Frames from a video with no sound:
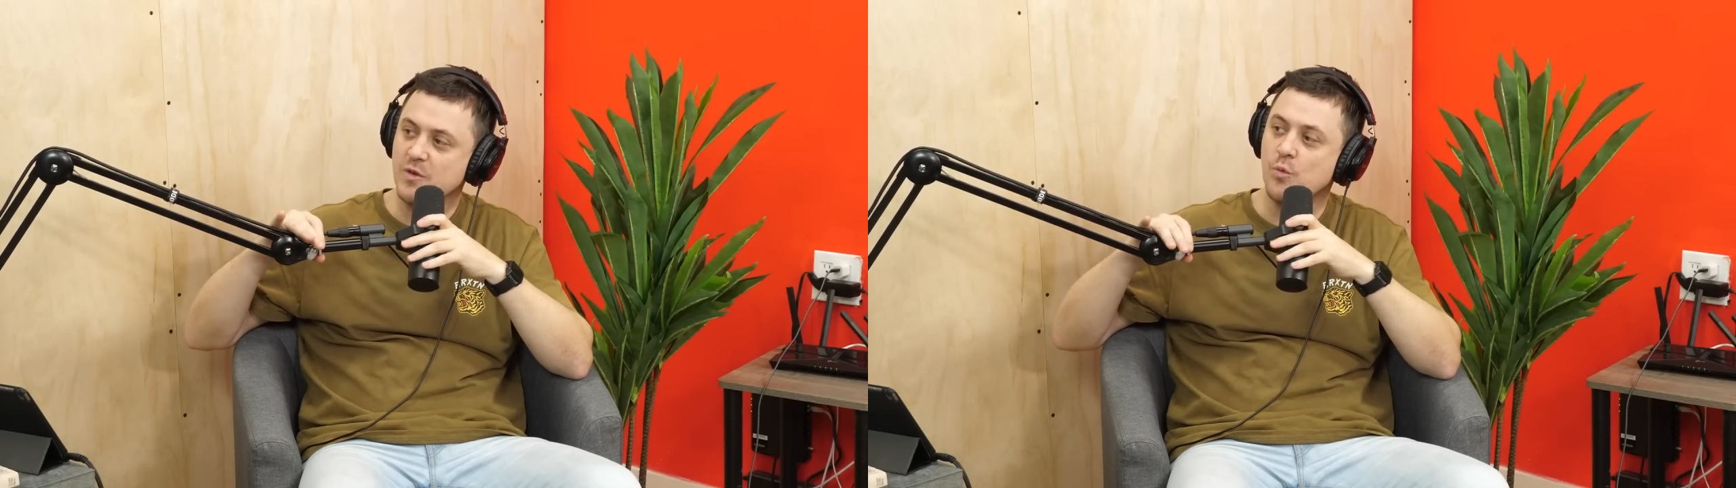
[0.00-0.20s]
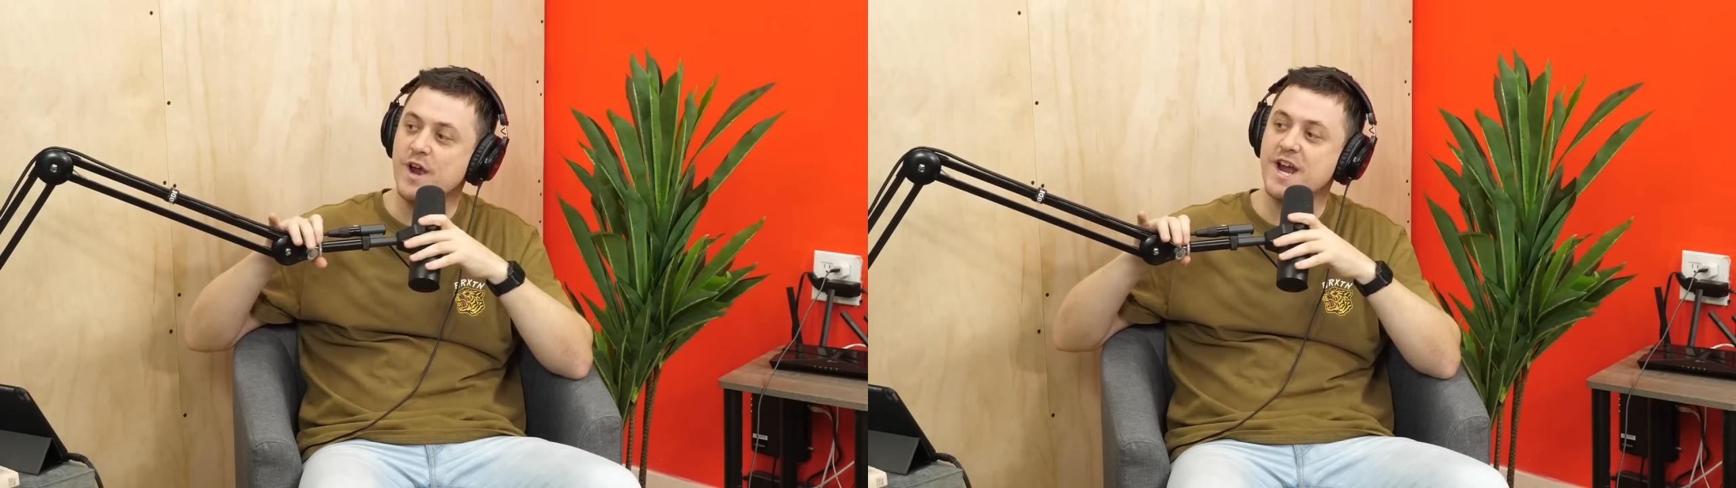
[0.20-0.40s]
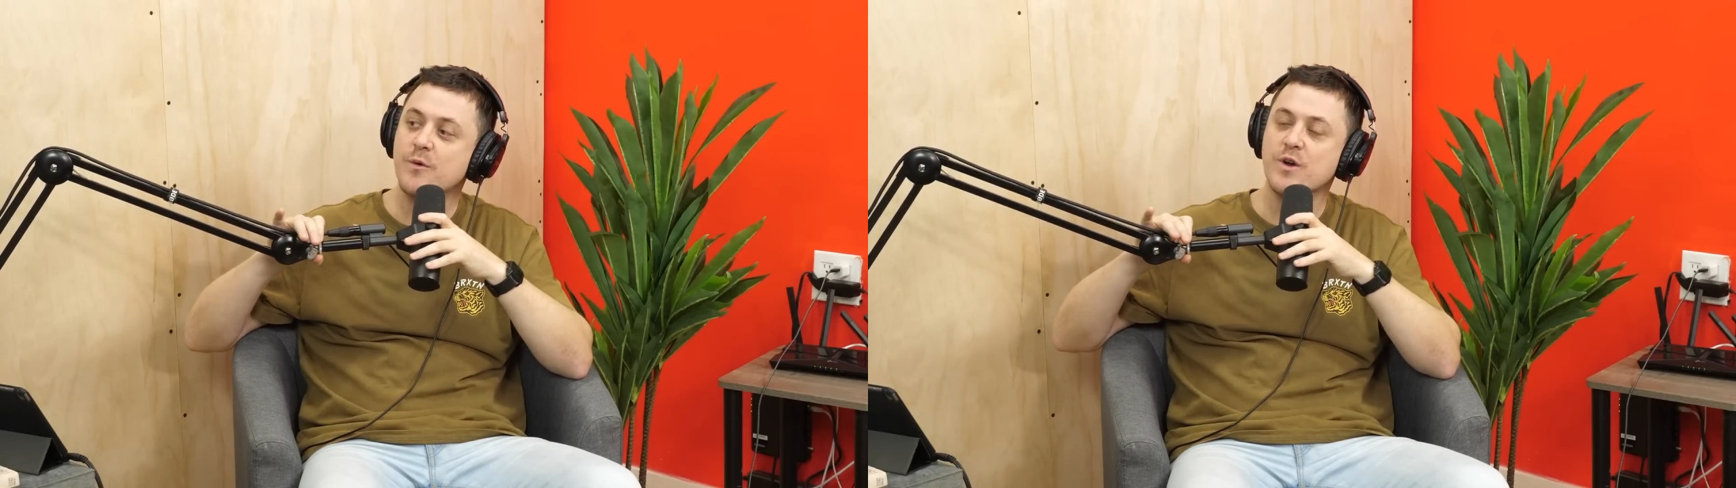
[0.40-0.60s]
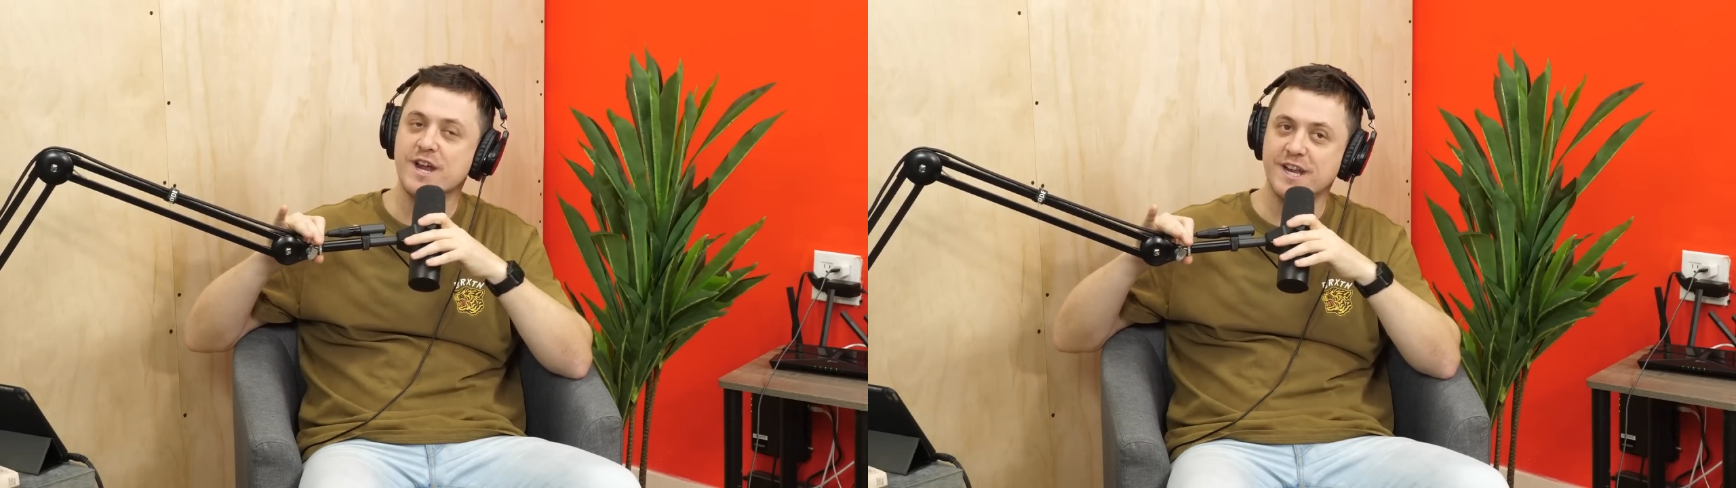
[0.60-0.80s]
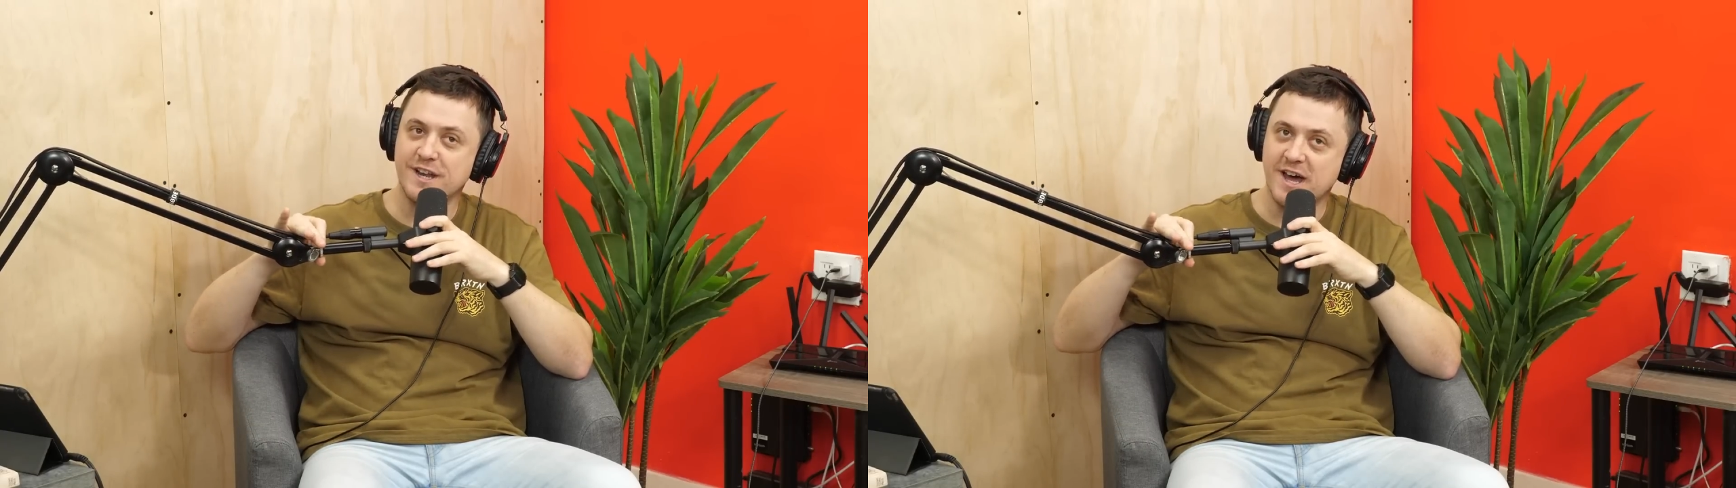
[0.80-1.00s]

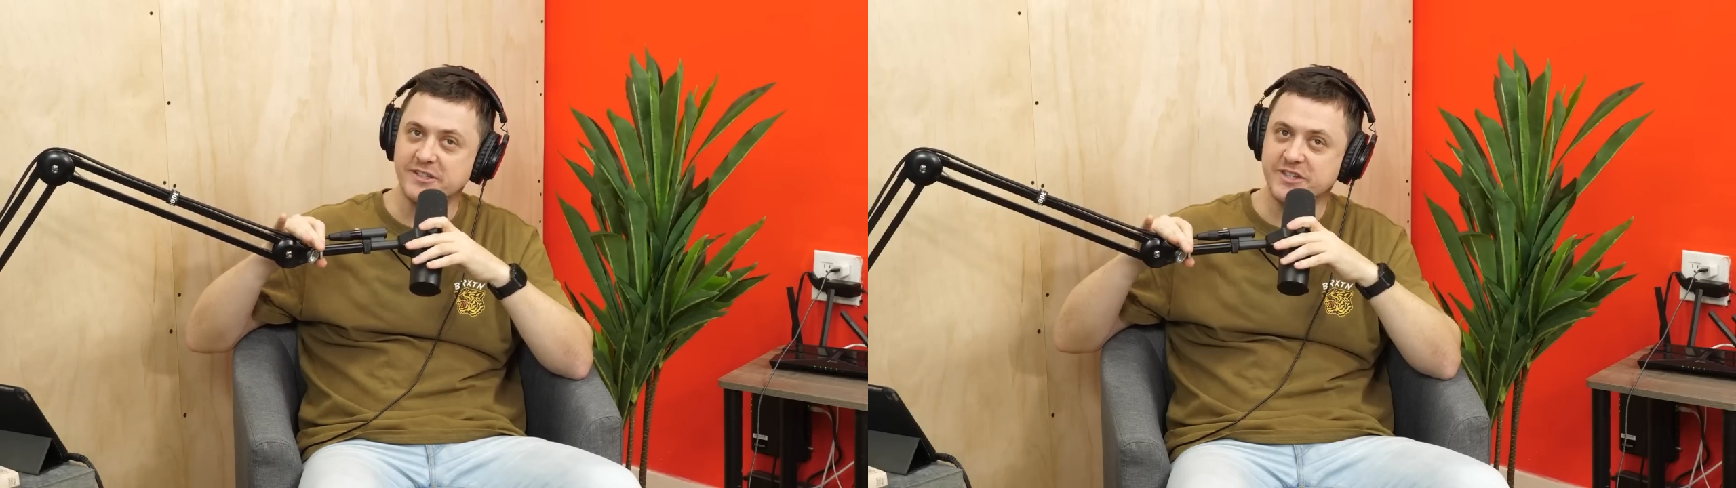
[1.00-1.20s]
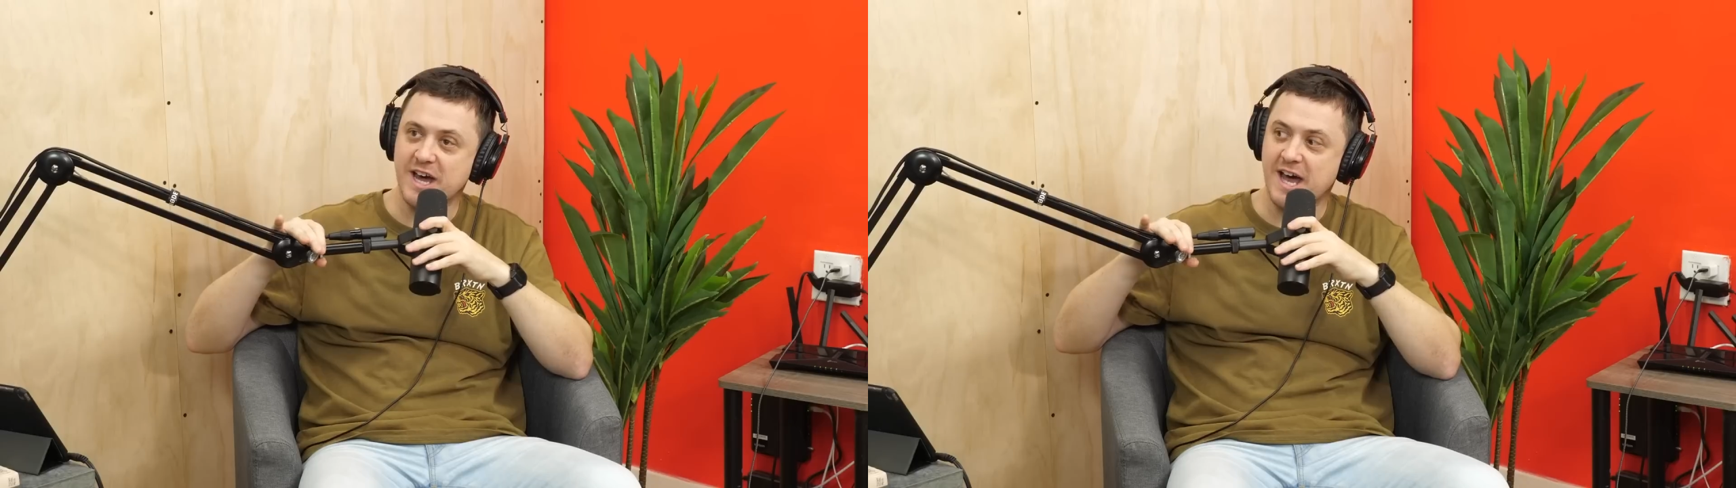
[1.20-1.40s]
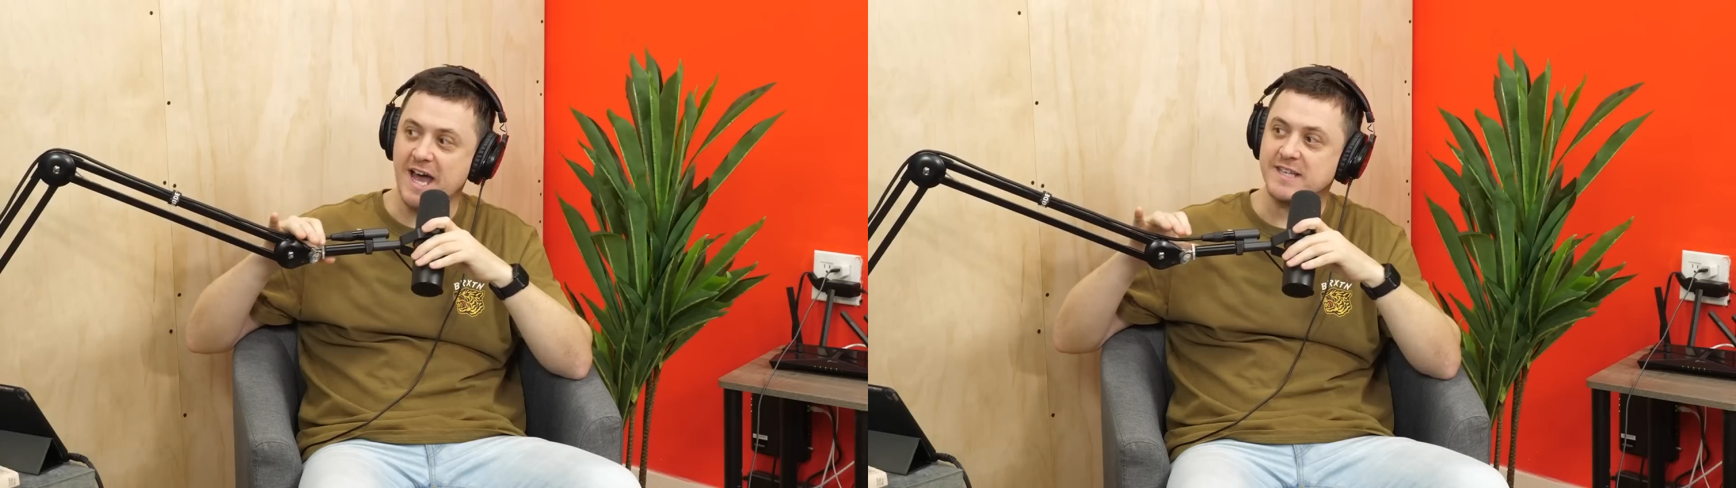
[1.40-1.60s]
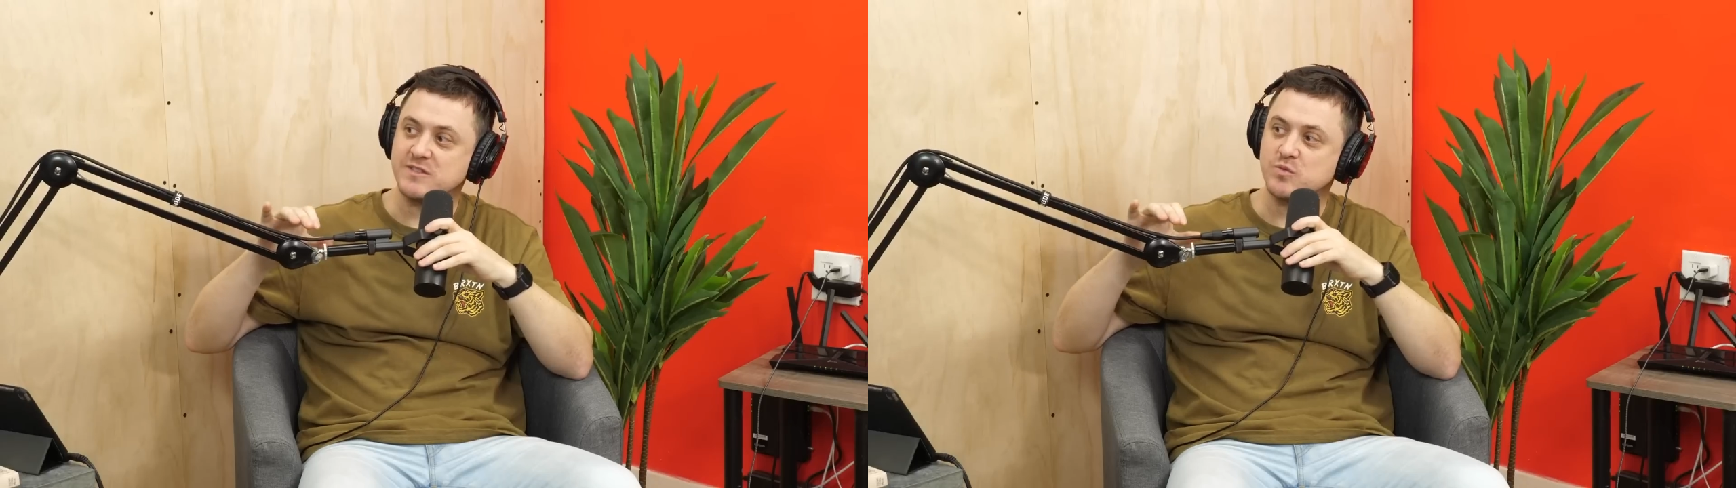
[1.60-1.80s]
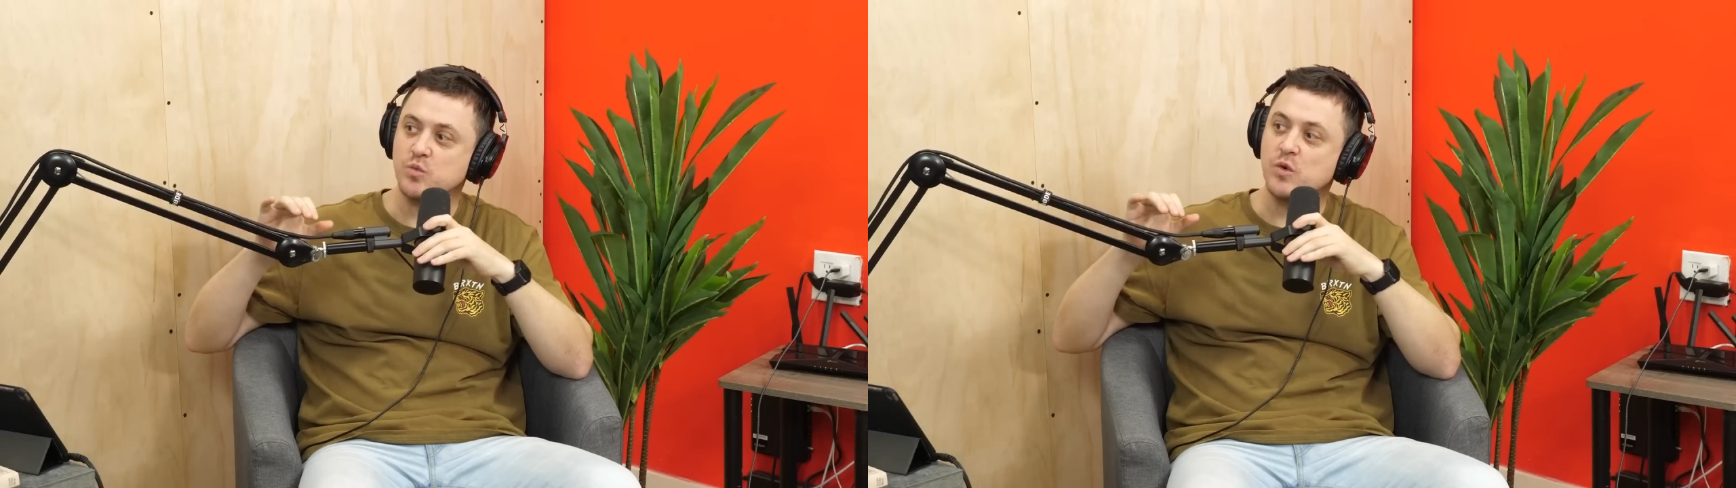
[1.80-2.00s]
we're the nice guys,